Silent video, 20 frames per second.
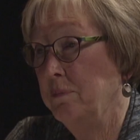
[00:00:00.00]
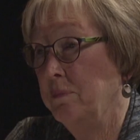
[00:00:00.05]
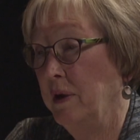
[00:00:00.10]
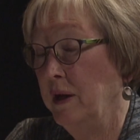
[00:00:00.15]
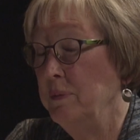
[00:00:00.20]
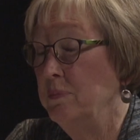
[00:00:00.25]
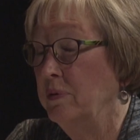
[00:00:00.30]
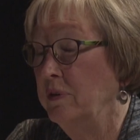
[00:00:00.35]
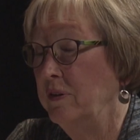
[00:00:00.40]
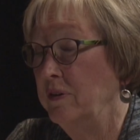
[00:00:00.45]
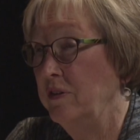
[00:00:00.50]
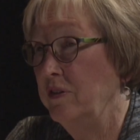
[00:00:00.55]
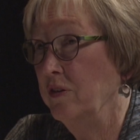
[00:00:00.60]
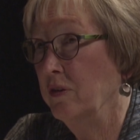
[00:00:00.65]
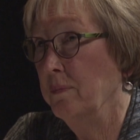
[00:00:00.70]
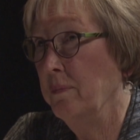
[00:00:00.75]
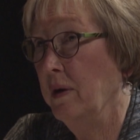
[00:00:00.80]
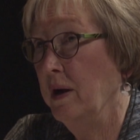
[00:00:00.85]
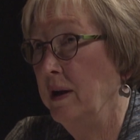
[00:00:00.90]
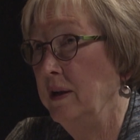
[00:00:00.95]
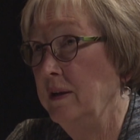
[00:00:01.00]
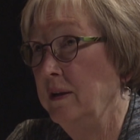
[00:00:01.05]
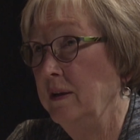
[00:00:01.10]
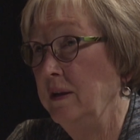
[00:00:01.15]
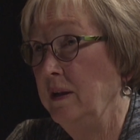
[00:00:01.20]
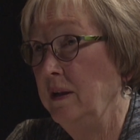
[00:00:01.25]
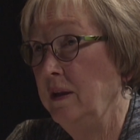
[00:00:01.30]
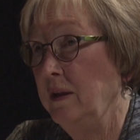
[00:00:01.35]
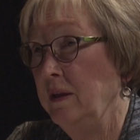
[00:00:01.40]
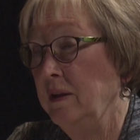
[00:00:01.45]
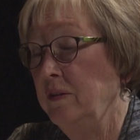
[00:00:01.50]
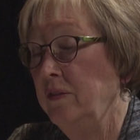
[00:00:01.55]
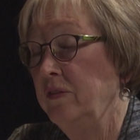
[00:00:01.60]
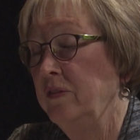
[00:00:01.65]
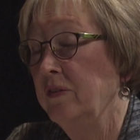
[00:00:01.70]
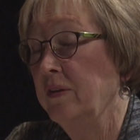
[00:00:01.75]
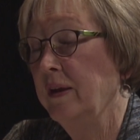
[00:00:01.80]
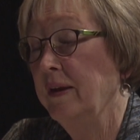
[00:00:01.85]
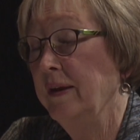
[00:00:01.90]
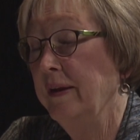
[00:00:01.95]
might put your mind at
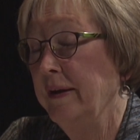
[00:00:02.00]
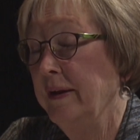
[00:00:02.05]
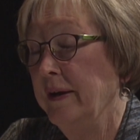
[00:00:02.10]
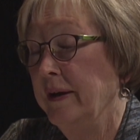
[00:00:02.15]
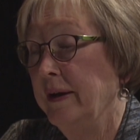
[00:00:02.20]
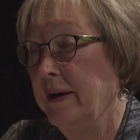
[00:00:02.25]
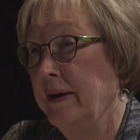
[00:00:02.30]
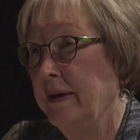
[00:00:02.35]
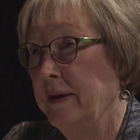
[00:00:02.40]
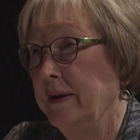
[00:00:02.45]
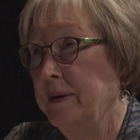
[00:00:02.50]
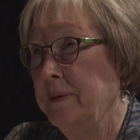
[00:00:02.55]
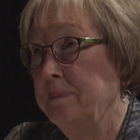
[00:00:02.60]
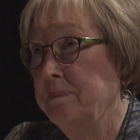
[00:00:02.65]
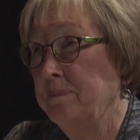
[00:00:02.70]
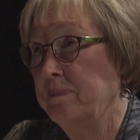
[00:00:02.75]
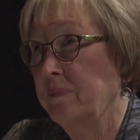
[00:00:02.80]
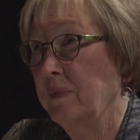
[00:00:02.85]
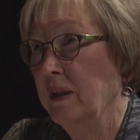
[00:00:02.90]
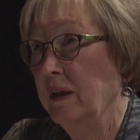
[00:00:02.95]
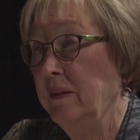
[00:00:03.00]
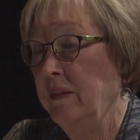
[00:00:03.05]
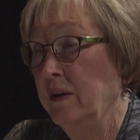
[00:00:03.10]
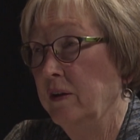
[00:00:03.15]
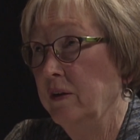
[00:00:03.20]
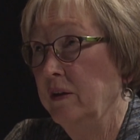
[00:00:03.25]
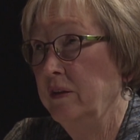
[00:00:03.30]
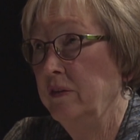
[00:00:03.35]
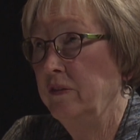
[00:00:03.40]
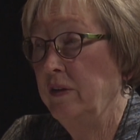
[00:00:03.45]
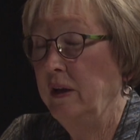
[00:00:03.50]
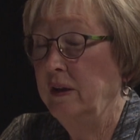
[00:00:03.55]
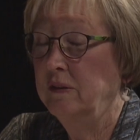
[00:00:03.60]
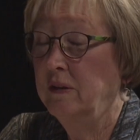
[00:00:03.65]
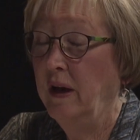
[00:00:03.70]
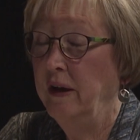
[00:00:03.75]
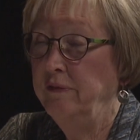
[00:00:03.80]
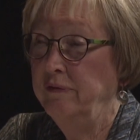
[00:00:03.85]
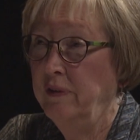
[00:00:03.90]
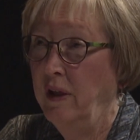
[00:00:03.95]
ease. There is a
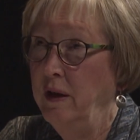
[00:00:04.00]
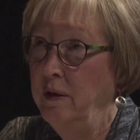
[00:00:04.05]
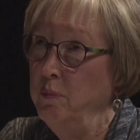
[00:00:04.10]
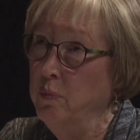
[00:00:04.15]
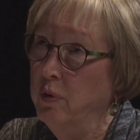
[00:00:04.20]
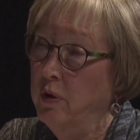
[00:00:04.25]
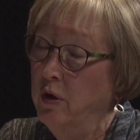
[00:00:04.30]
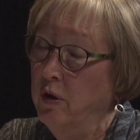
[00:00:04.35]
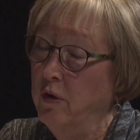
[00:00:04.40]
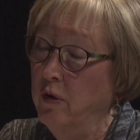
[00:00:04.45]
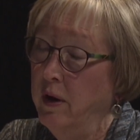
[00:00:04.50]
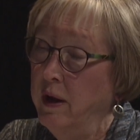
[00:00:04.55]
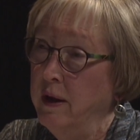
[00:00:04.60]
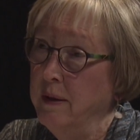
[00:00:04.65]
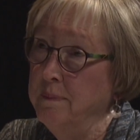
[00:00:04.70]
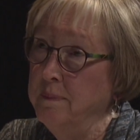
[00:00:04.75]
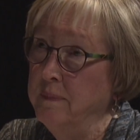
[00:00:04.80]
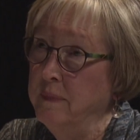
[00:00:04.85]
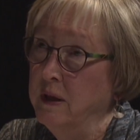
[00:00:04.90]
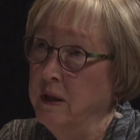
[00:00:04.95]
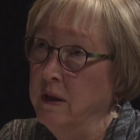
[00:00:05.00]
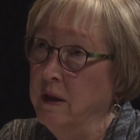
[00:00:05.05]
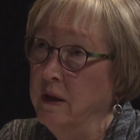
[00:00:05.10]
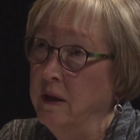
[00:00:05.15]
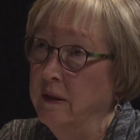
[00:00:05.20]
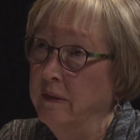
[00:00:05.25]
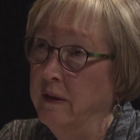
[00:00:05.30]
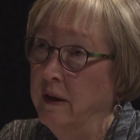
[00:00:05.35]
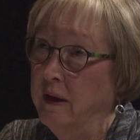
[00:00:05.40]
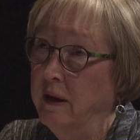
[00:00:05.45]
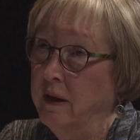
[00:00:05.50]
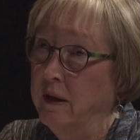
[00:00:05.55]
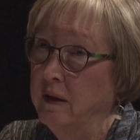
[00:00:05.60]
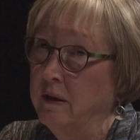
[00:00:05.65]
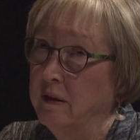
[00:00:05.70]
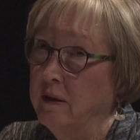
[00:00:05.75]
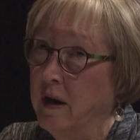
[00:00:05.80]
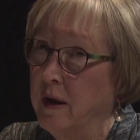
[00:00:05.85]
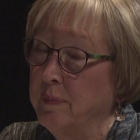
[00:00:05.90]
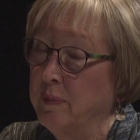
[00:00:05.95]
Lifeline program that
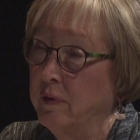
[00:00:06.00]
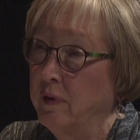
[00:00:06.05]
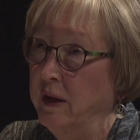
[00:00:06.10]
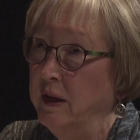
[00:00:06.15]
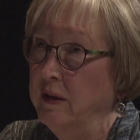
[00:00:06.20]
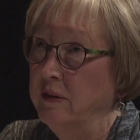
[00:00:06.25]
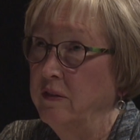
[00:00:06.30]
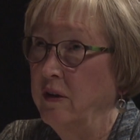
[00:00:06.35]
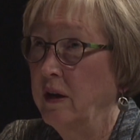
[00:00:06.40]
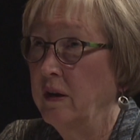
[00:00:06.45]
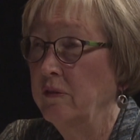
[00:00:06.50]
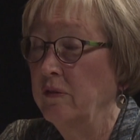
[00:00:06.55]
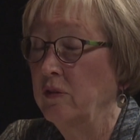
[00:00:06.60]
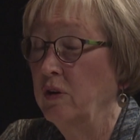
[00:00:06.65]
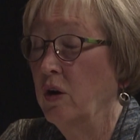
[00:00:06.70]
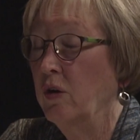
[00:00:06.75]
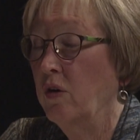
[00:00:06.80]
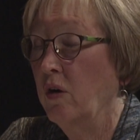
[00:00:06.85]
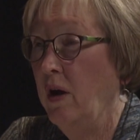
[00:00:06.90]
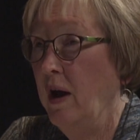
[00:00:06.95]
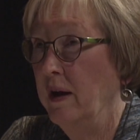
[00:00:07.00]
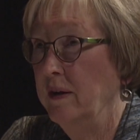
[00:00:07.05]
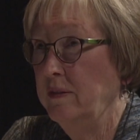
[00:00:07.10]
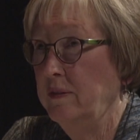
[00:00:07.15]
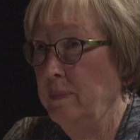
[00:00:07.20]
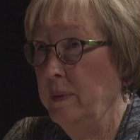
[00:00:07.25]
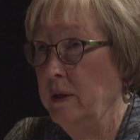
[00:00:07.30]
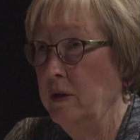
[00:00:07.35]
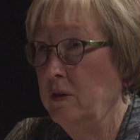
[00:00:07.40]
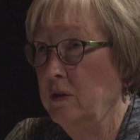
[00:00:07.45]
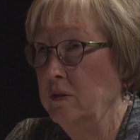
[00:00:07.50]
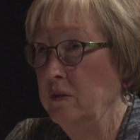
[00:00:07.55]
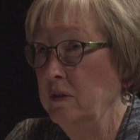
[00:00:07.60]
operates out of the local hospital.